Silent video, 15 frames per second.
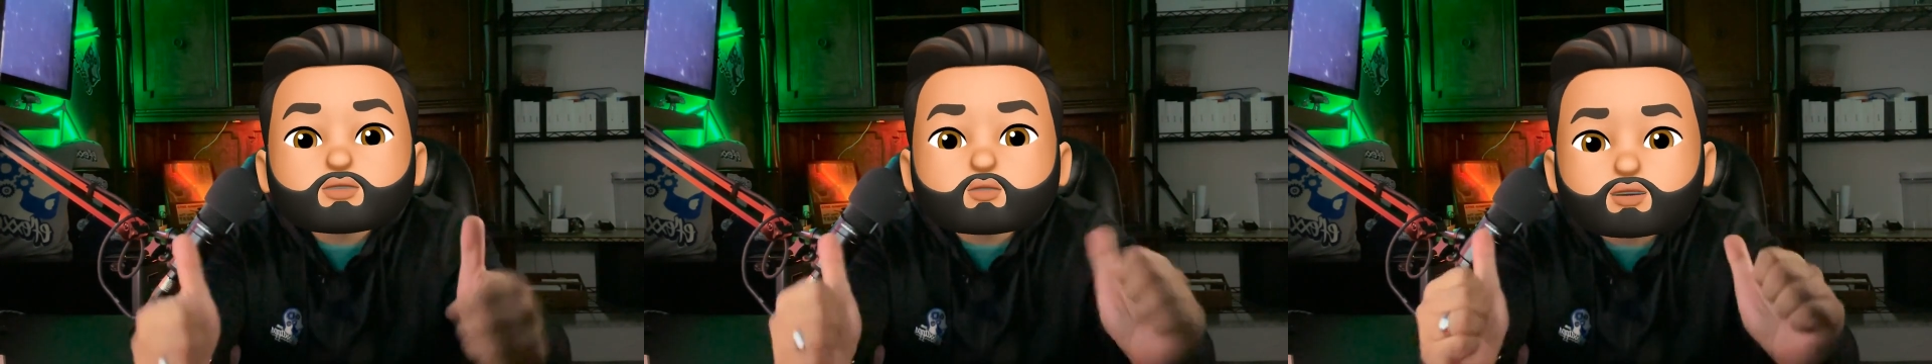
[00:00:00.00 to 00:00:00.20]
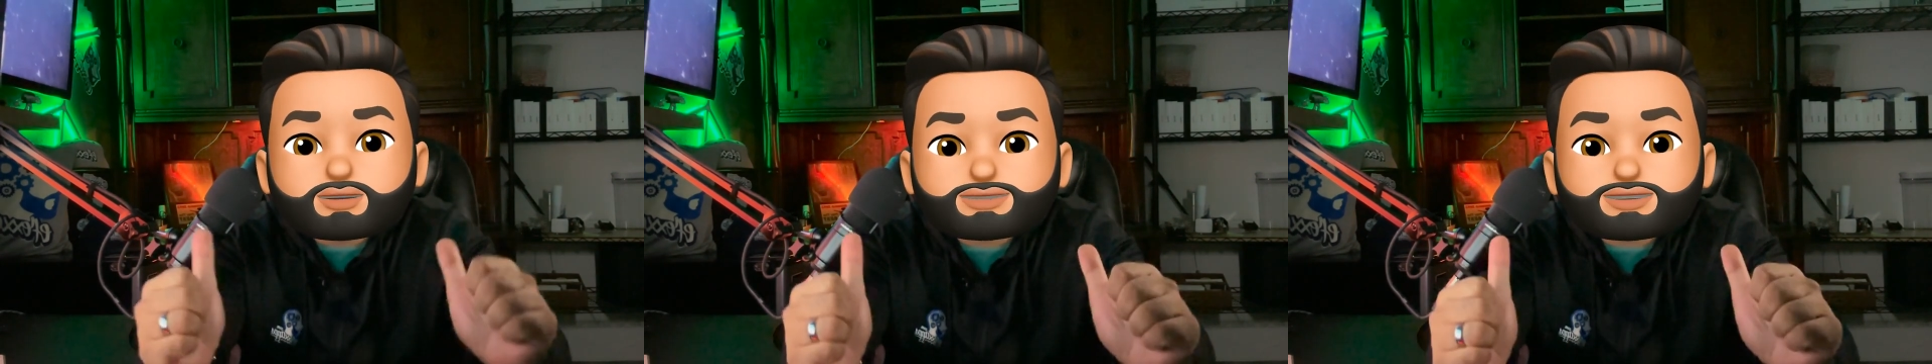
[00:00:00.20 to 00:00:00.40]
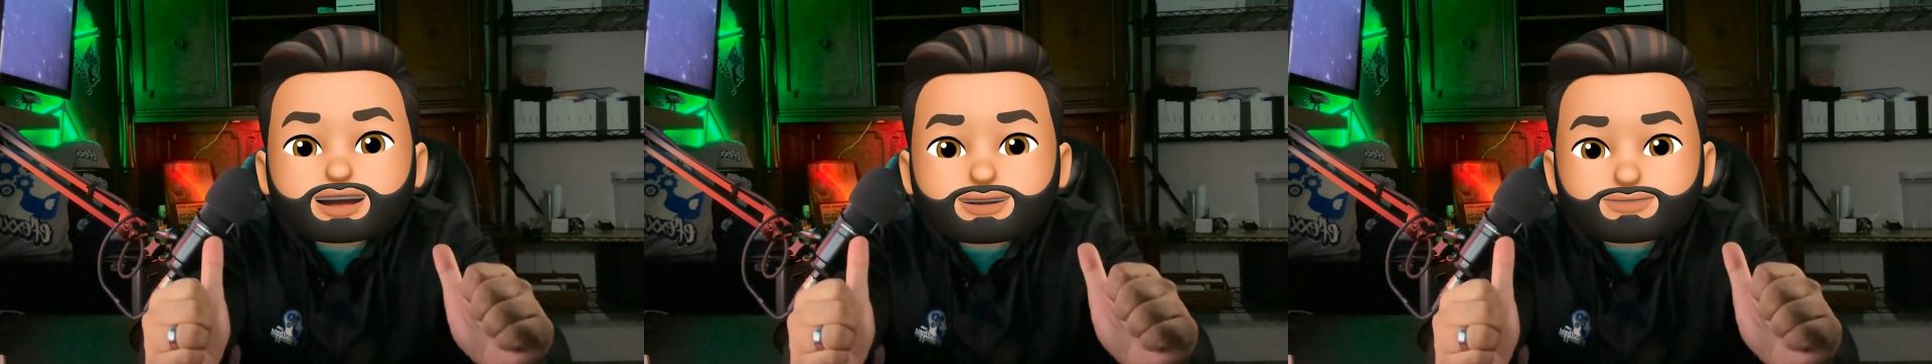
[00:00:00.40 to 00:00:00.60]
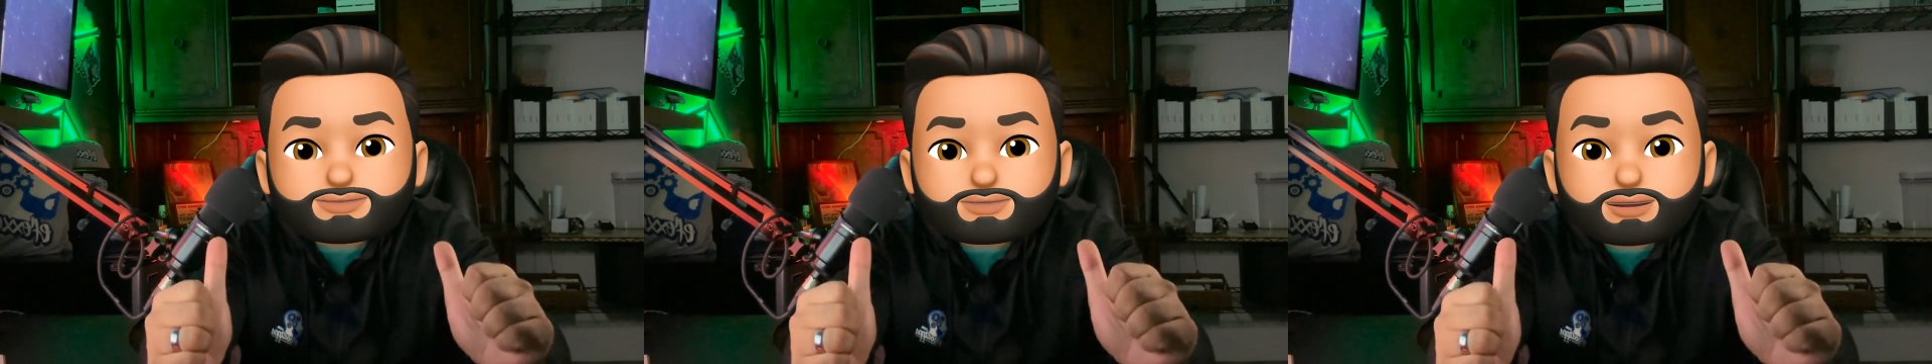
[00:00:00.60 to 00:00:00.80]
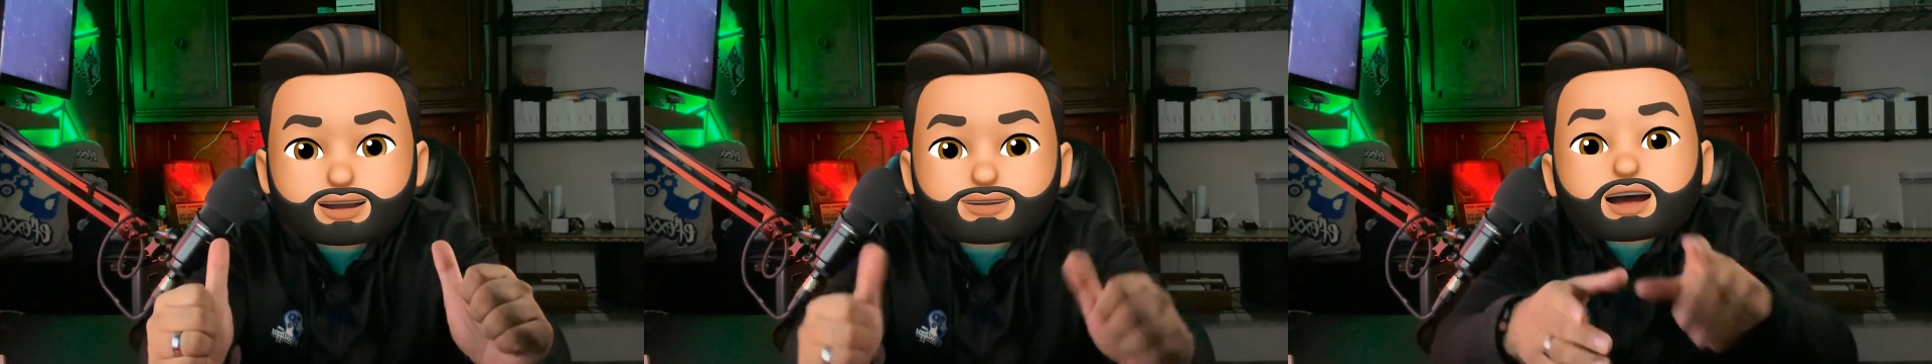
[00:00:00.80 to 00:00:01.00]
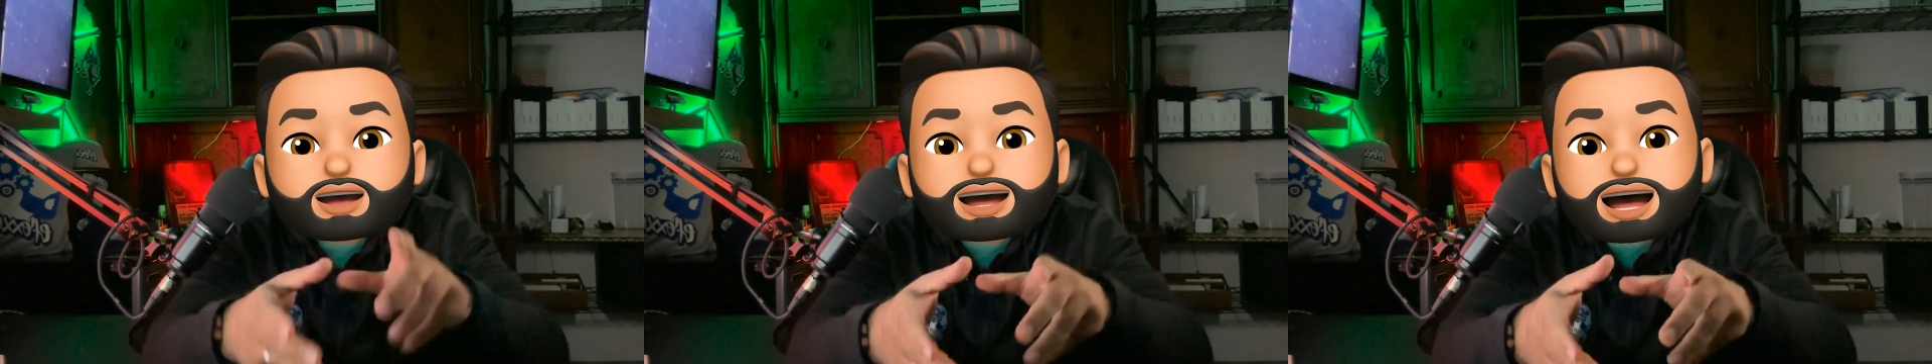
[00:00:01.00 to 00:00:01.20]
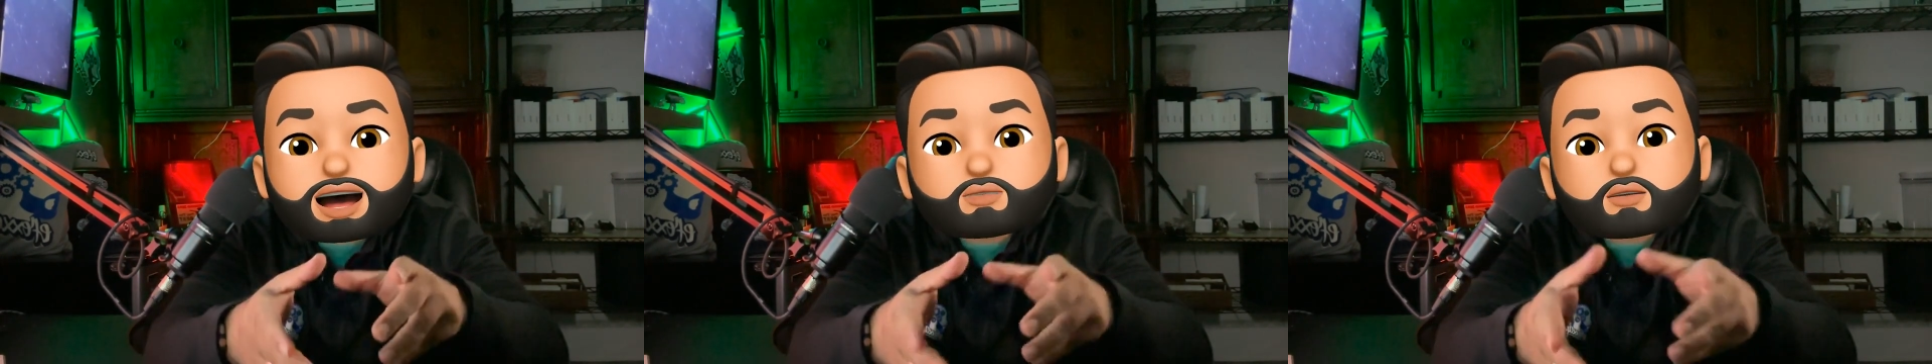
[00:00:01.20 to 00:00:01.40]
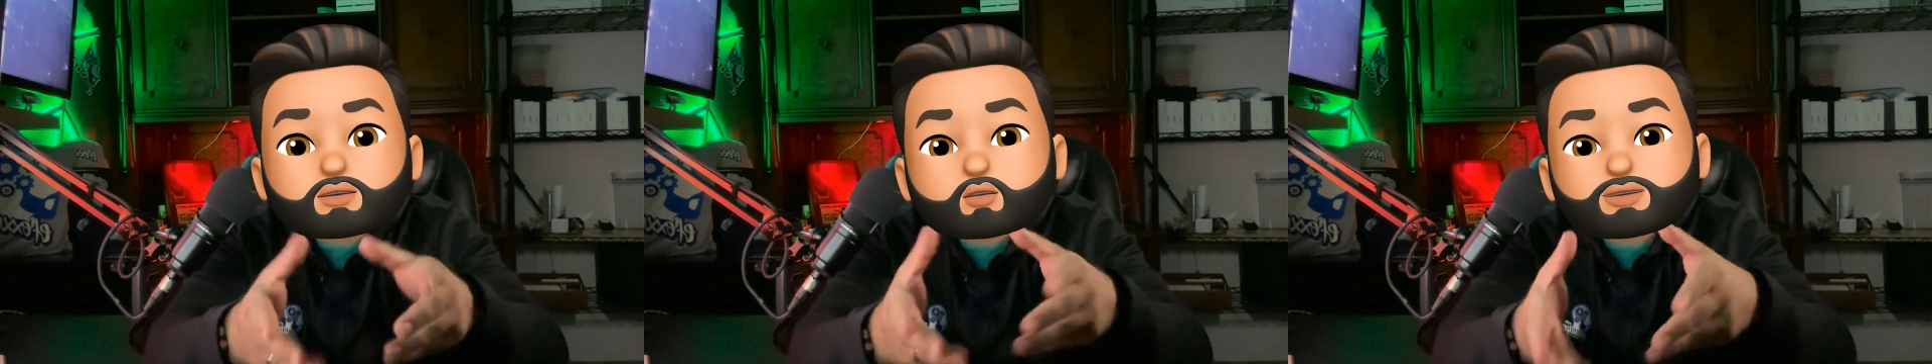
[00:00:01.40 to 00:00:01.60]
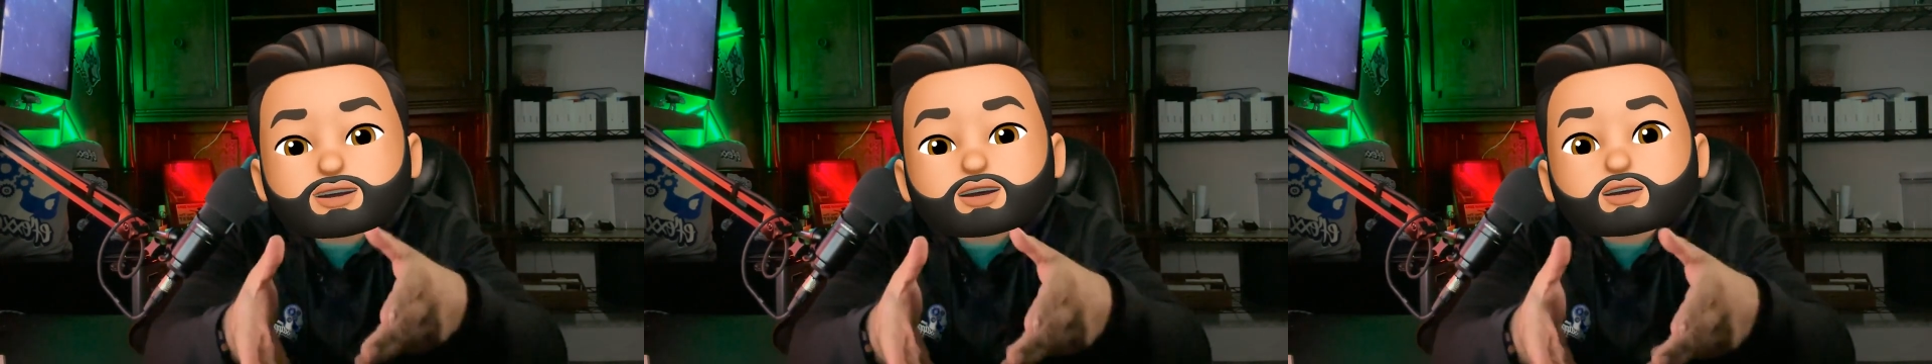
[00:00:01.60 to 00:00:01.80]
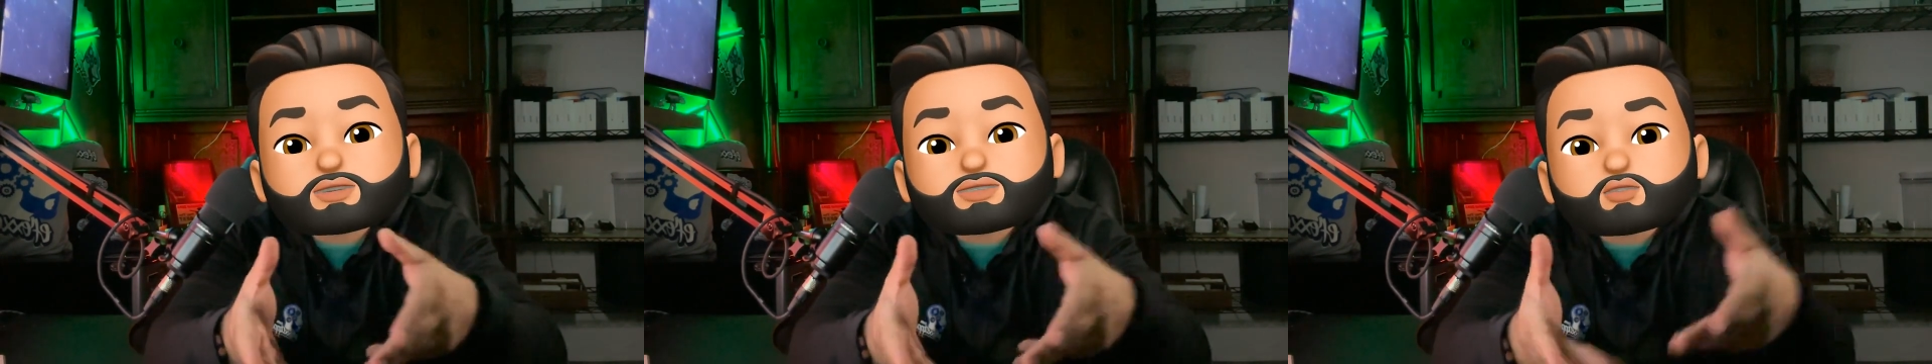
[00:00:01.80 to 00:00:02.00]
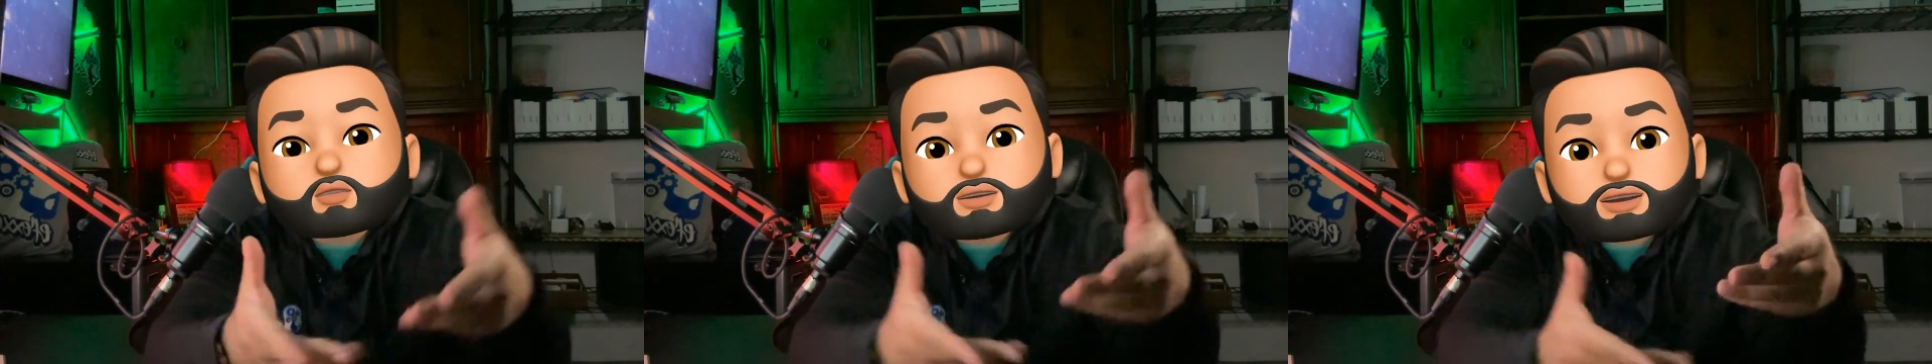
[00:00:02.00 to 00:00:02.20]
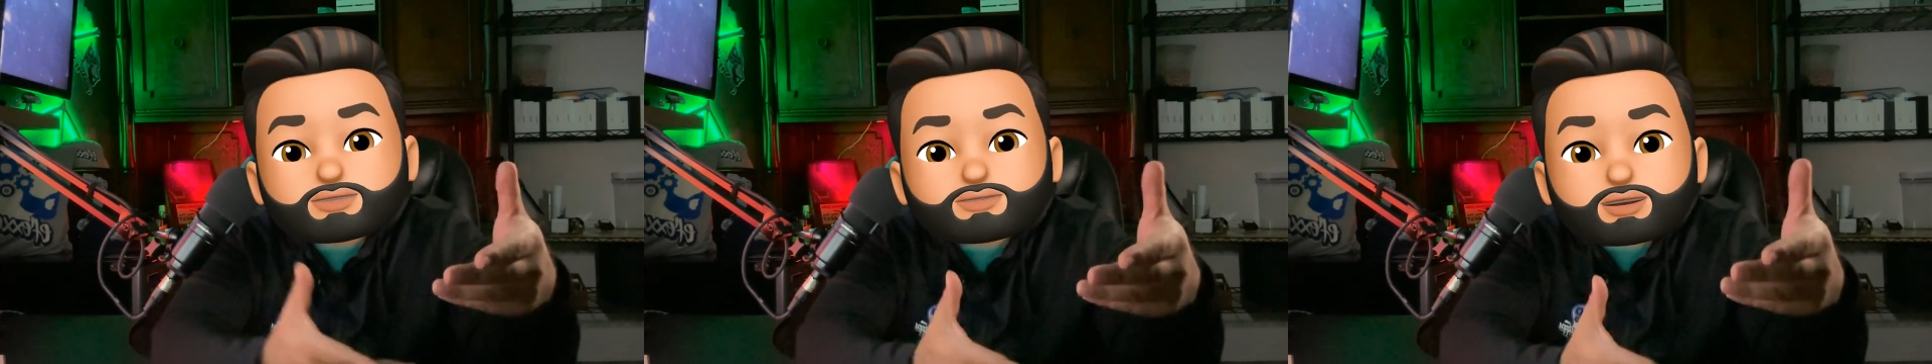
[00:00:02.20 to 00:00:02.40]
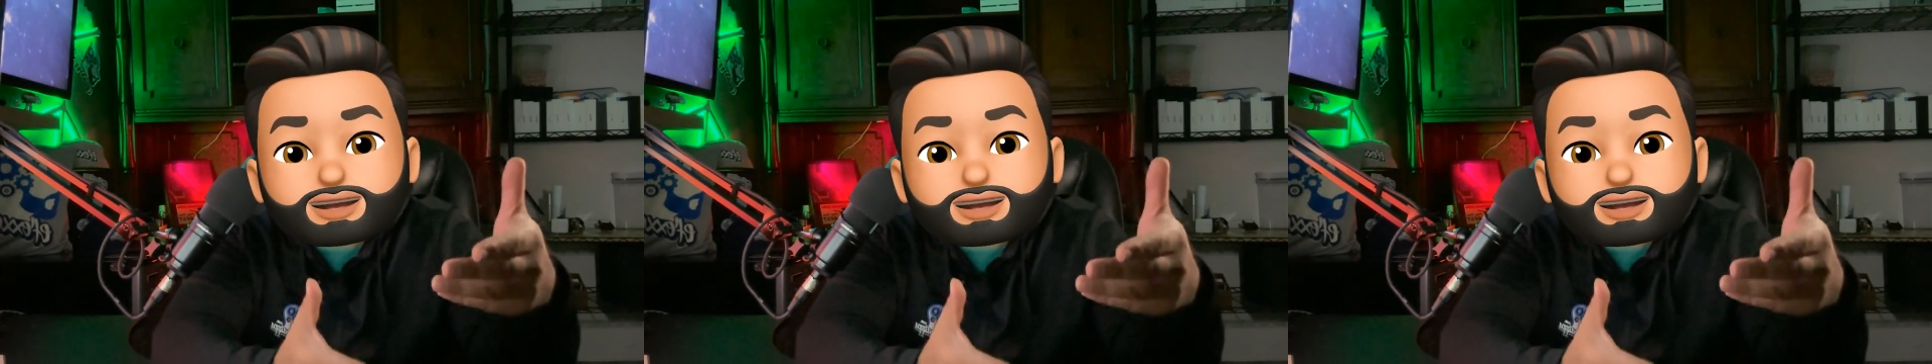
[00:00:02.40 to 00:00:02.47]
We'll take it from here. Now, what we're gonna do is